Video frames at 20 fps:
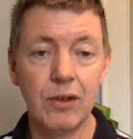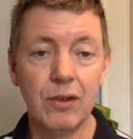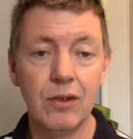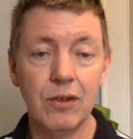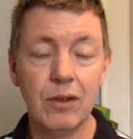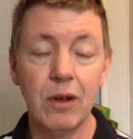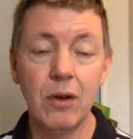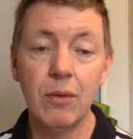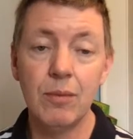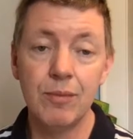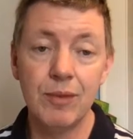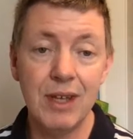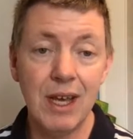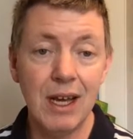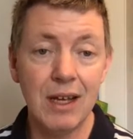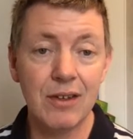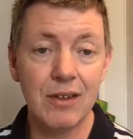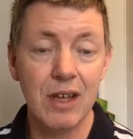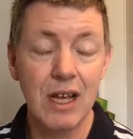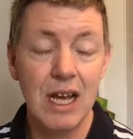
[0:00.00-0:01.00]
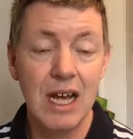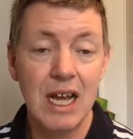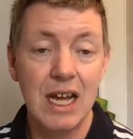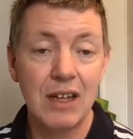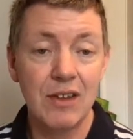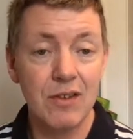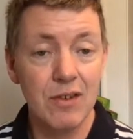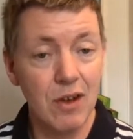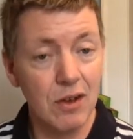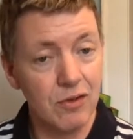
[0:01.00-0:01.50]
So yes,
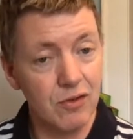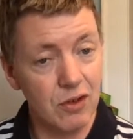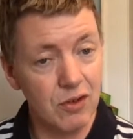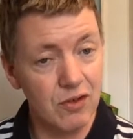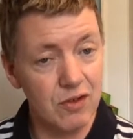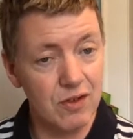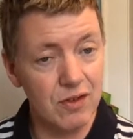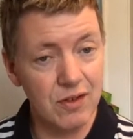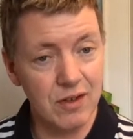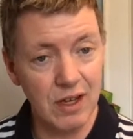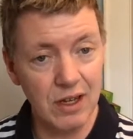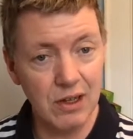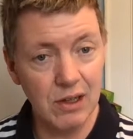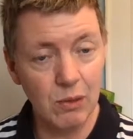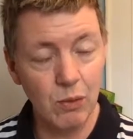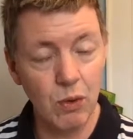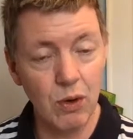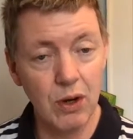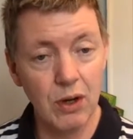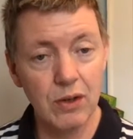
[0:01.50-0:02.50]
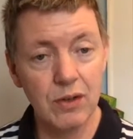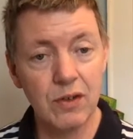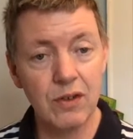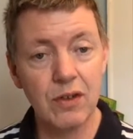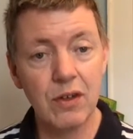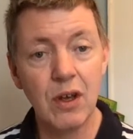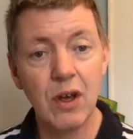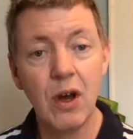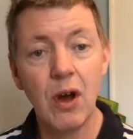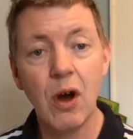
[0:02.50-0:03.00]
it's not just single
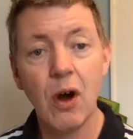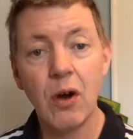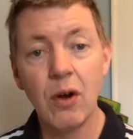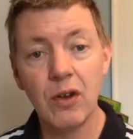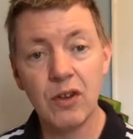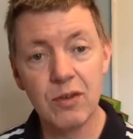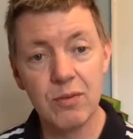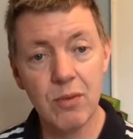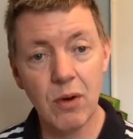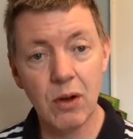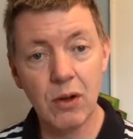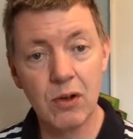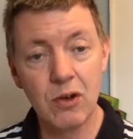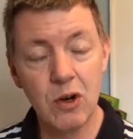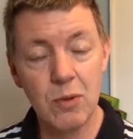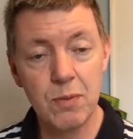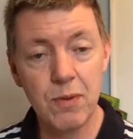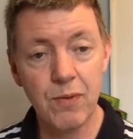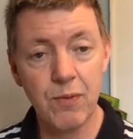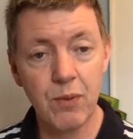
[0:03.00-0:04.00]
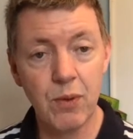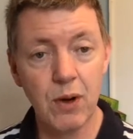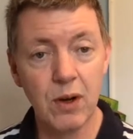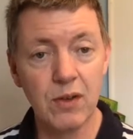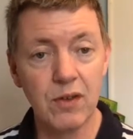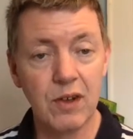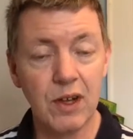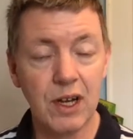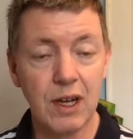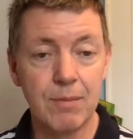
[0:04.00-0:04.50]
words or a small group of
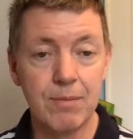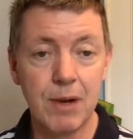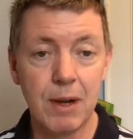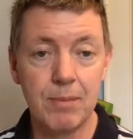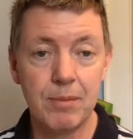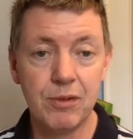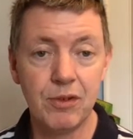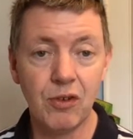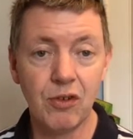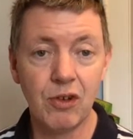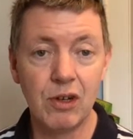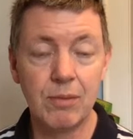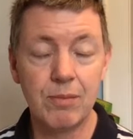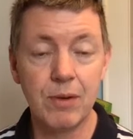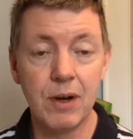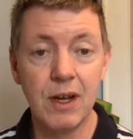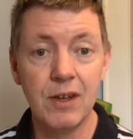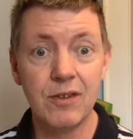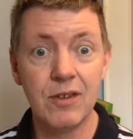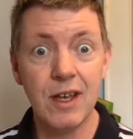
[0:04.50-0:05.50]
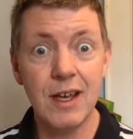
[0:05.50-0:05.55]
words like a prepositional phrase.